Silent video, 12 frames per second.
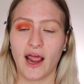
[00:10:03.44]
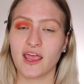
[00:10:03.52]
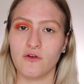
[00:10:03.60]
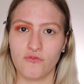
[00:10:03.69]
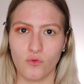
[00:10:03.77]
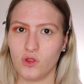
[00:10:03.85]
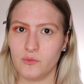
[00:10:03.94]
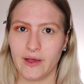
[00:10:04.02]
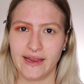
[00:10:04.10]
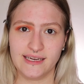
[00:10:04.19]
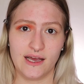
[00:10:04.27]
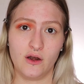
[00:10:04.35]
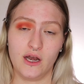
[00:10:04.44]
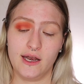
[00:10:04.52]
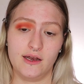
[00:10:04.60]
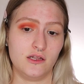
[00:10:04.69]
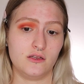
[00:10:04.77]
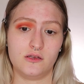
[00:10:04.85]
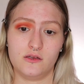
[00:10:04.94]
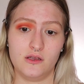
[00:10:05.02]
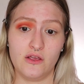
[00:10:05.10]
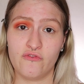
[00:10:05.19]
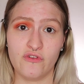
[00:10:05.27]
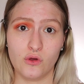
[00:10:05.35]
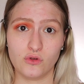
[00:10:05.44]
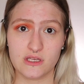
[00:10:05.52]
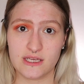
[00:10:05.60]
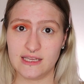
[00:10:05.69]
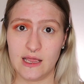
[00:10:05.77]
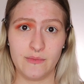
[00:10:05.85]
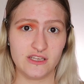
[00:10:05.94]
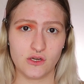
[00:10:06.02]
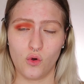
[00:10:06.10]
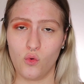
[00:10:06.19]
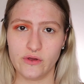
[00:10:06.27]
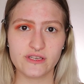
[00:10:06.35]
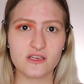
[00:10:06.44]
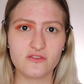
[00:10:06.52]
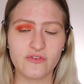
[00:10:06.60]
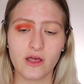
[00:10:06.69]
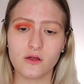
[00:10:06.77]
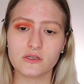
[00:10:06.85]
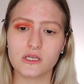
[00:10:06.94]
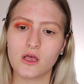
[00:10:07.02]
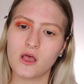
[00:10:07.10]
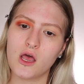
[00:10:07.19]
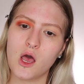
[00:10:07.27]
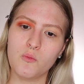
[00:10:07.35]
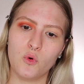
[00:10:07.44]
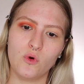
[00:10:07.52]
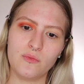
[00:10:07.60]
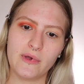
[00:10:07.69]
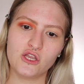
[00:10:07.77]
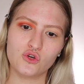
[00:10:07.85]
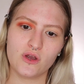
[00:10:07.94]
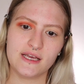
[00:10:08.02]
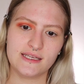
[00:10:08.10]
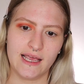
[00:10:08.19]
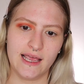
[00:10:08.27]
I can fully bite down and it feels the same as it always has felt. But with my trays